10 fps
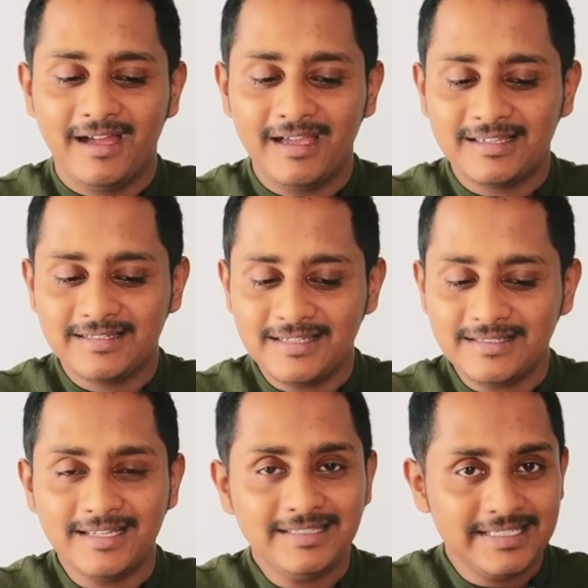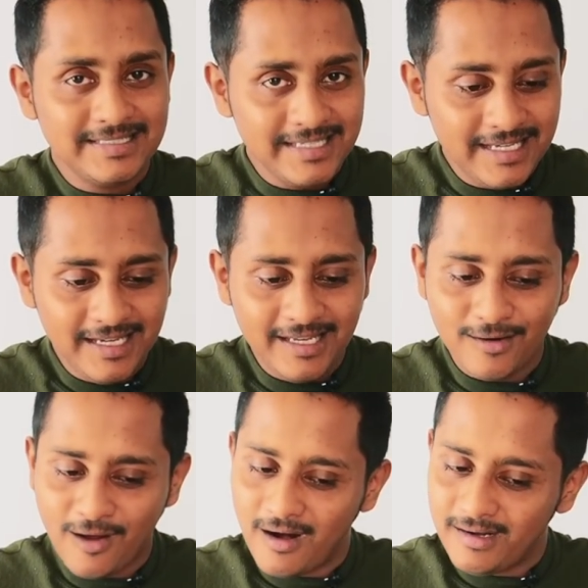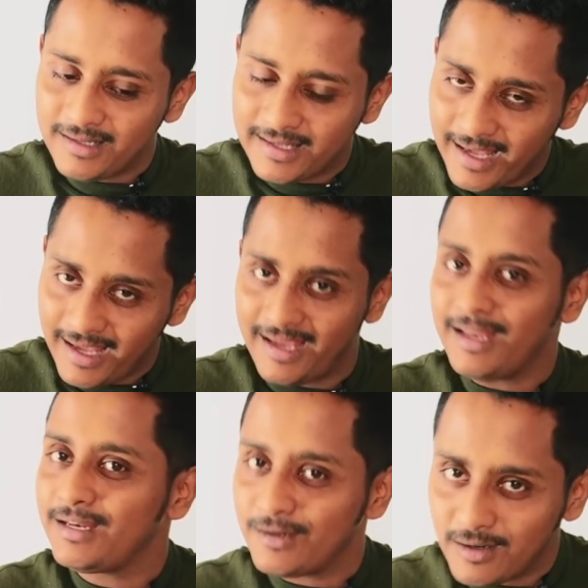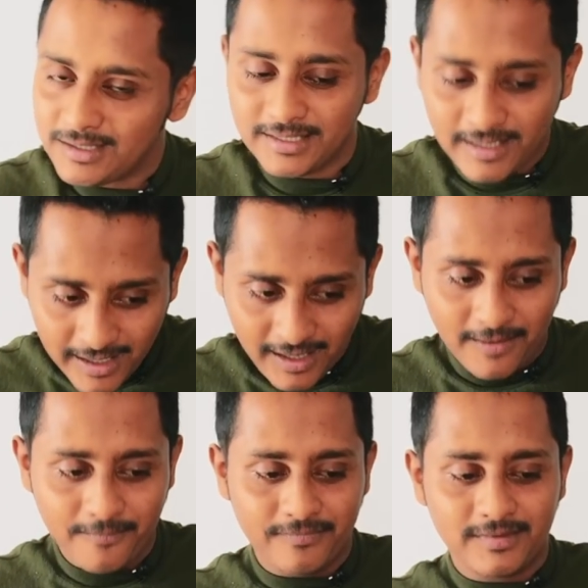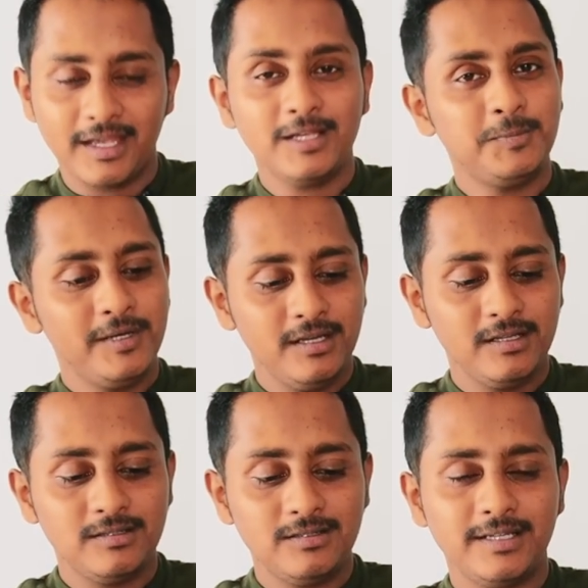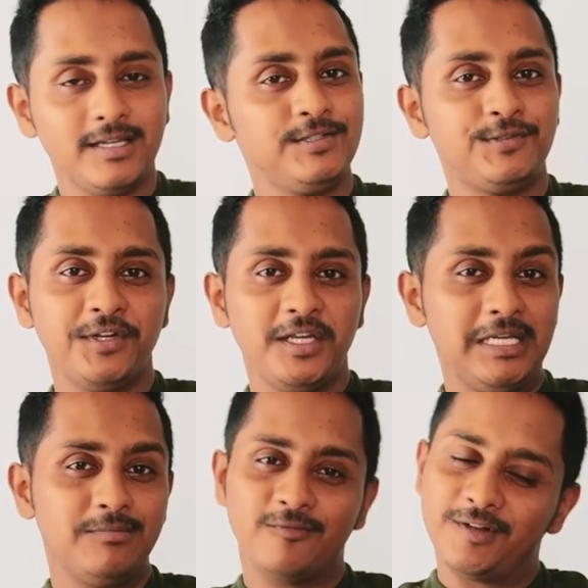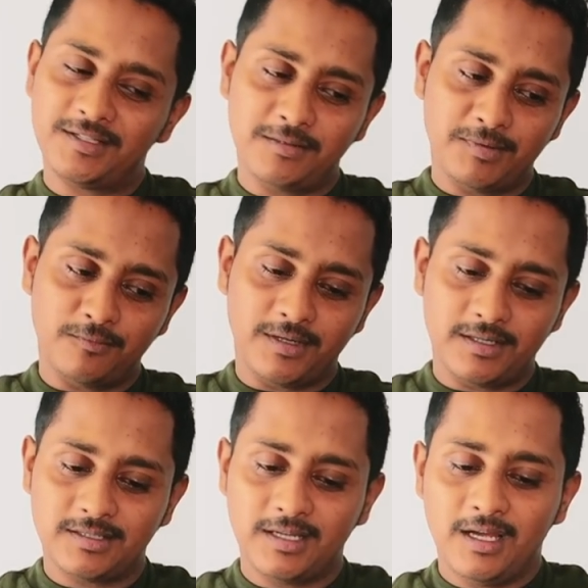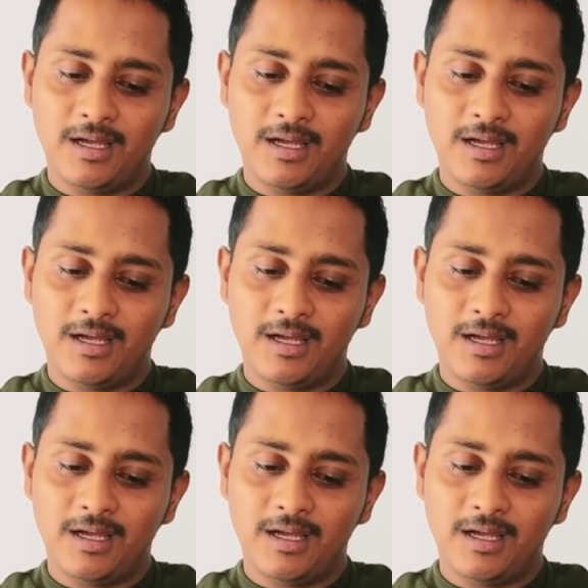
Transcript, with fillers: Existence is E, not A, not A. Experience, extreme, very simple words.